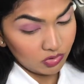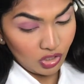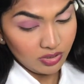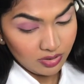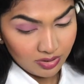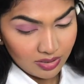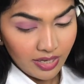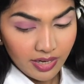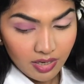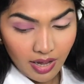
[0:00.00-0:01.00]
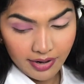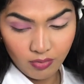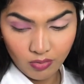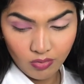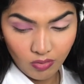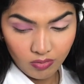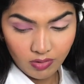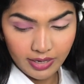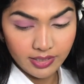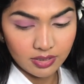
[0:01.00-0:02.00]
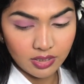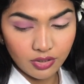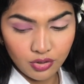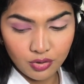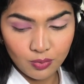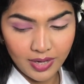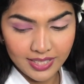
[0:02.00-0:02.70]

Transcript: just saying i don't know let's continue